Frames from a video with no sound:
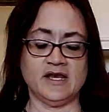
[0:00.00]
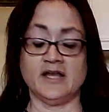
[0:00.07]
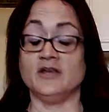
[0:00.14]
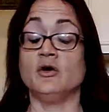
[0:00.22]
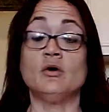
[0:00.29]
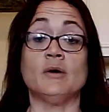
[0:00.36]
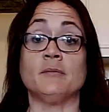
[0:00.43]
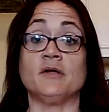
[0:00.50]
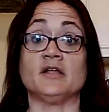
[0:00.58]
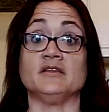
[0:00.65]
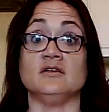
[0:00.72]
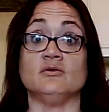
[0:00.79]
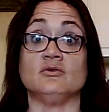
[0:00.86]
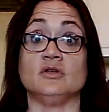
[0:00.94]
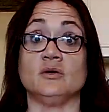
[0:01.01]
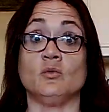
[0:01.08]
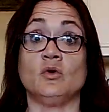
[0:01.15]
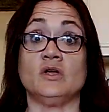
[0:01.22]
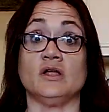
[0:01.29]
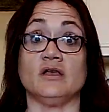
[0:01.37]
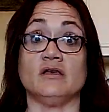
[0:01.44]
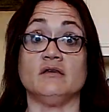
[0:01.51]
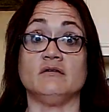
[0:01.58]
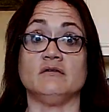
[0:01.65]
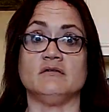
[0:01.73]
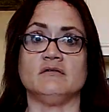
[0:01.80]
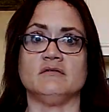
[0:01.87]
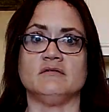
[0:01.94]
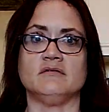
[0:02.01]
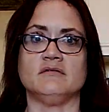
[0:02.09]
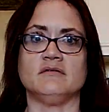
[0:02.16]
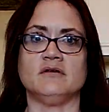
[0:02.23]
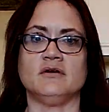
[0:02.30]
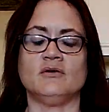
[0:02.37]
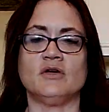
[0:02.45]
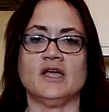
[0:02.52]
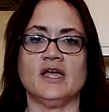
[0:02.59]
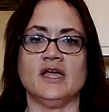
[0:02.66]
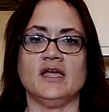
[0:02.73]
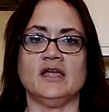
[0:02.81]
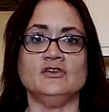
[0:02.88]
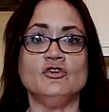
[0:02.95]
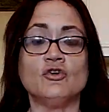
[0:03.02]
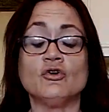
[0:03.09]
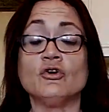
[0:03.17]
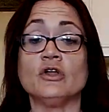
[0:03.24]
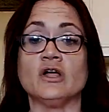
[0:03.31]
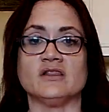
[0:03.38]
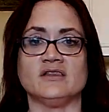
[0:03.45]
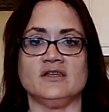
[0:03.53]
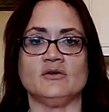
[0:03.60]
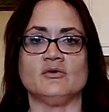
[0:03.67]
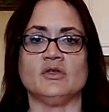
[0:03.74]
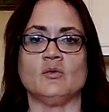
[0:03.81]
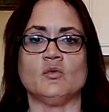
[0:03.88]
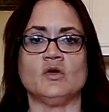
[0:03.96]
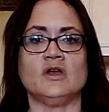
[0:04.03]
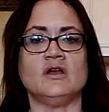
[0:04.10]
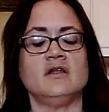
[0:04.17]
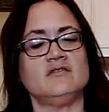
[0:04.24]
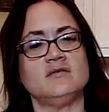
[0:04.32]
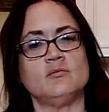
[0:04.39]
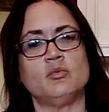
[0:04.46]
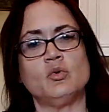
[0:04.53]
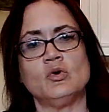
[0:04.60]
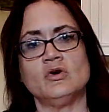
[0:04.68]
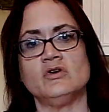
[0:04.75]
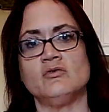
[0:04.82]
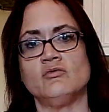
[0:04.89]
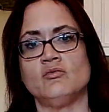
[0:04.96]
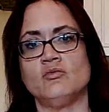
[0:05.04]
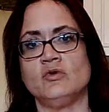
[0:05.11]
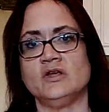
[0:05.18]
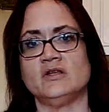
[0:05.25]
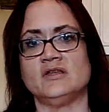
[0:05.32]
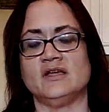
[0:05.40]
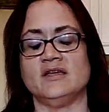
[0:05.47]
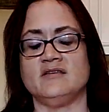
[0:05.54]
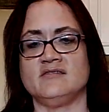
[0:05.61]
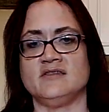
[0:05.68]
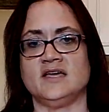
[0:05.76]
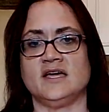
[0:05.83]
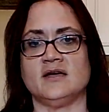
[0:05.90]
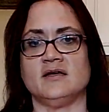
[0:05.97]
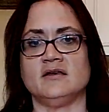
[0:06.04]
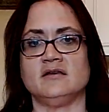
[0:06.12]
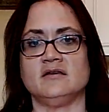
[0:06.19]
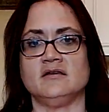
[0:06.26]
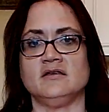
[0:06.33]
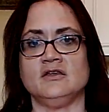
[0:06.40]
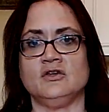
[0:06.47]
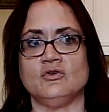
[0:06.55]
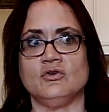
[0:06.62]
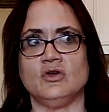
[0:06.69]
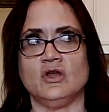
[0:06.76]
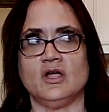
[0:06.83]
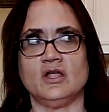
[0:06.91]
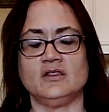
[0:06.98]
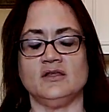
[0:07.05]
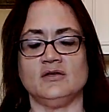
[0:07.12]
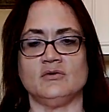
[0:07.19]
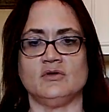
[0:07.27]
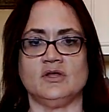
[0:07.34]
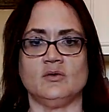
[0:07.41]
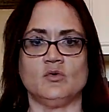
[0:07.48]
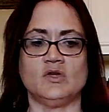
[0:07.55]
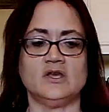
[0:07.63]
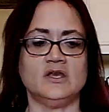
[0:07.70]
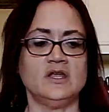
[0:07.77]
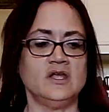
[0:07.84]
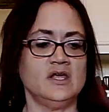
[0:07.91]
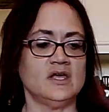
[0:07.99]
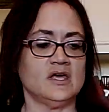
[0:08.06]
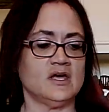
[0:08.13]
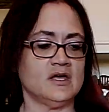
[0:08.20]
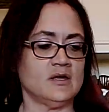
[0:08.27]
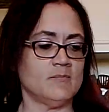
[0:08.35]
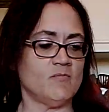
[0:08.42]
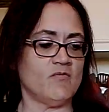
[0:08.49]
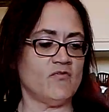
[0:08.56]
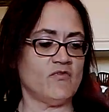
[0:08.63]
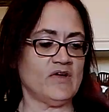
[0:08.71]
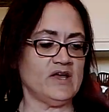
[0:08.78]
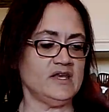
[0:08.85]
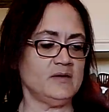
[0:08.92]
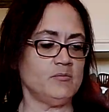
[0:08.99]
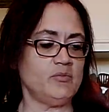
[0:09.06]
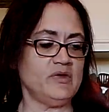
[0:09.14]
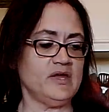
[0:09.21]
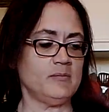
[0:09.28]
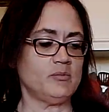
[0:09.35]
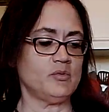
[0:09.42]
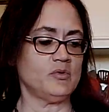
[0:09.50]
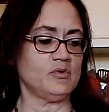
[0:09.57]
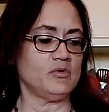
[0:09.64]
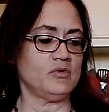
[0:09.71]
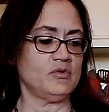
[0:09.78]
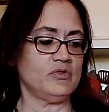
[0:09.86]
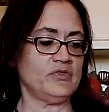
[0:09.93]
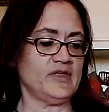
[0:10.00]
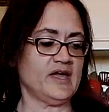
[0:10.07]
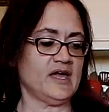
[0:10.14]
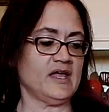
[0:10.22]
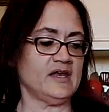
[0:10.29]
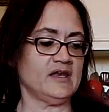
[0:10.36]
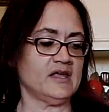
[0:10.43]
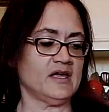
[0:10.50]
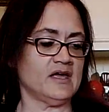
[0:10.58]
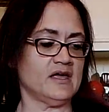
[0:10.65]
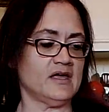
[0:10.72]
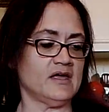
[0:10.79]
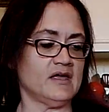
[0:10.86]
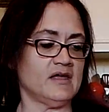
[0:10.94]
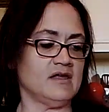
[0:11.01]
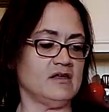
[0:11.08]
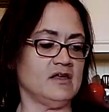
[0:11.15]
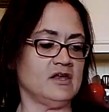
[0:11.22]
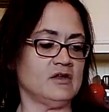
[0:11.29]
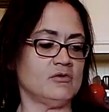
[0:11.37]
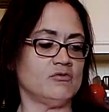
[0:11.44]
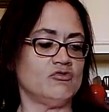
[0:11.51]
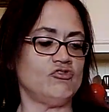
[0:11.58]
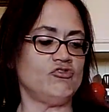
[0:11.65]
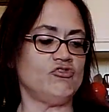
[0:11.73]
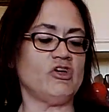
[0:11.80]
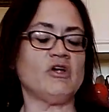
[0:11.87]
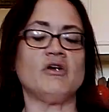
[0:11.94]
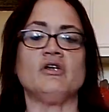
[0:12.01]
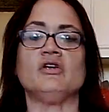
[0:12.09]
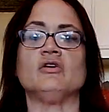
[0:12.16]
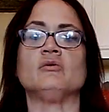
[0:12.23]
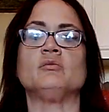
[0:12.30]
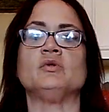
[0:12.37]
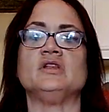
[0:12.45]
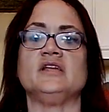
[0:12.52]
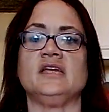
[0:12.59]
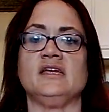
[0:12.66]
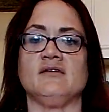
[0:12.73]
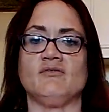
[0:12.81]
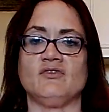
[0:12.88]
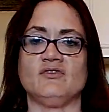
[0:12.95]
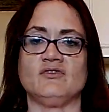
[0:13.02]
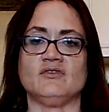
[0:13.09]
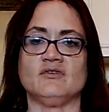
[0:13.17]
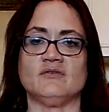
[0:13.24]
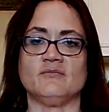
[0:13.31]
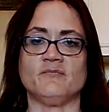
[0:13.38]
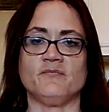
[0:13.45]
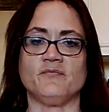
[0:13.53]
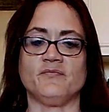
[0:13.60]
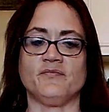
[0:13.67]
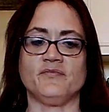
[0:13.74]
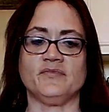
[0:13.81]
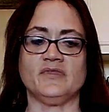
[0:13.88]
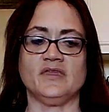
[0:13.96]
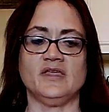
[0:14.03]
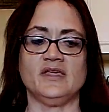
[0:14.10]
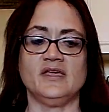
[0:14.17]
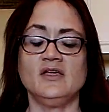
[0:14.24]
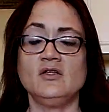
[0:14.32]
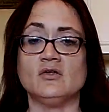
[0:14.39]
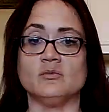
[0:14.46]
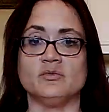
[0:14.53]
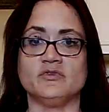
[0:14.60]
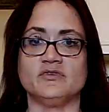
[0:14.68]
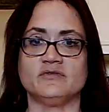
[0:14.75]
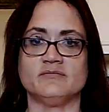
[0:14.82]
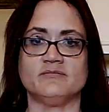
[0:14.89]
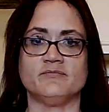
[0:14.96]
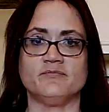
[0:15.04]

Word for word: know I'm not the only one. Okay, and you're not the only one, and it's important to realize that you're not the only one. Finding people that, you know, share your beliefs helps,